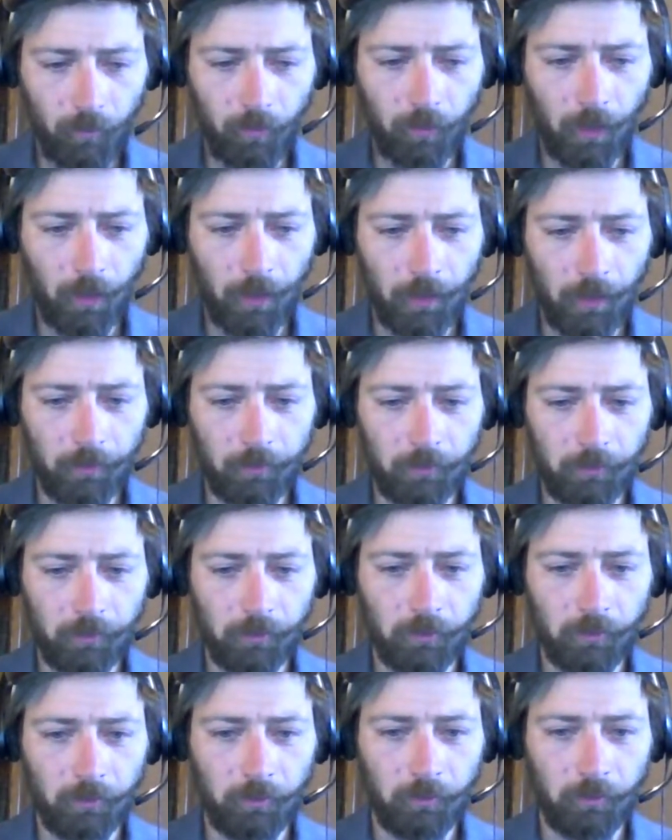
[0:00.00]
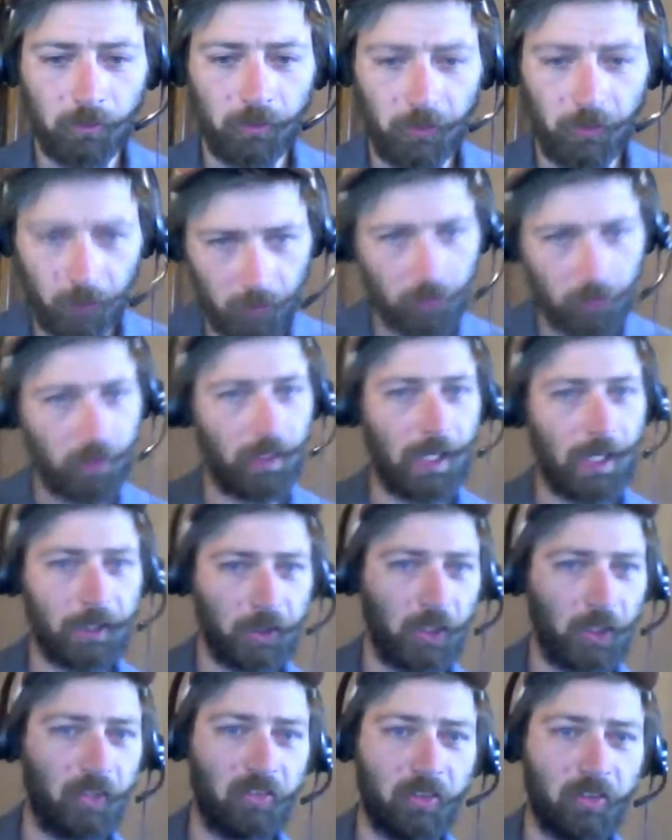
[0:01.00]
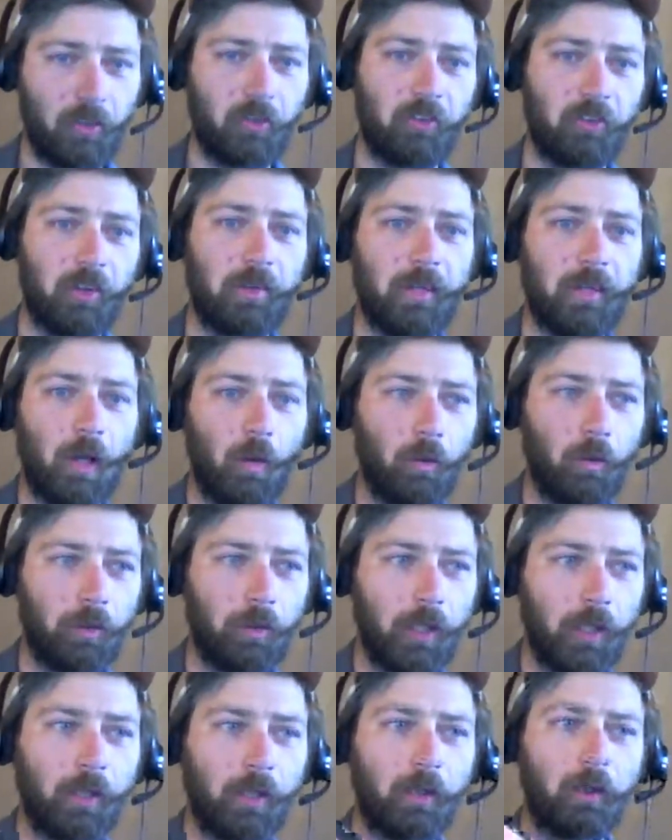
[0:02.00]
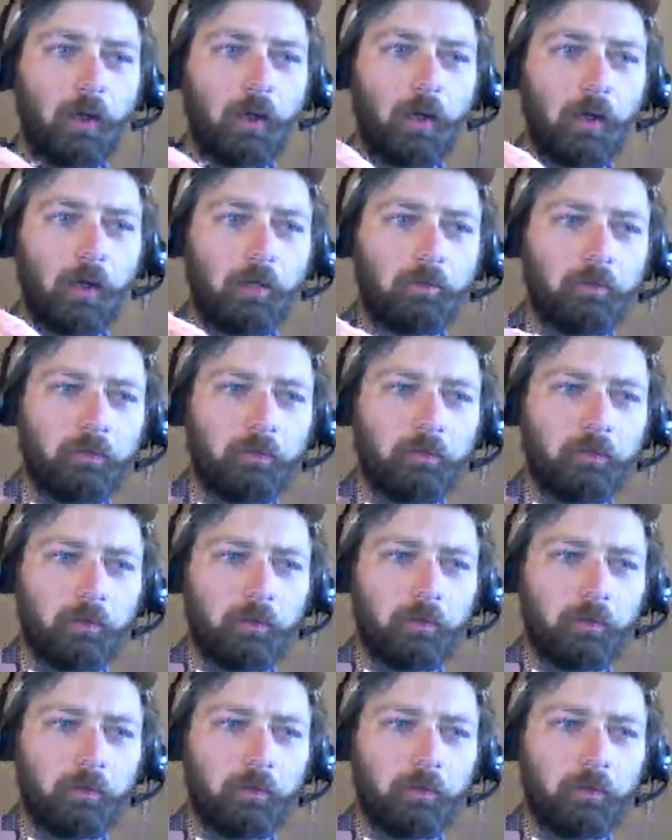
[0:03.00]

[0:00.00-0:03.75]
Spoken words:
you can actually still see the old cut of,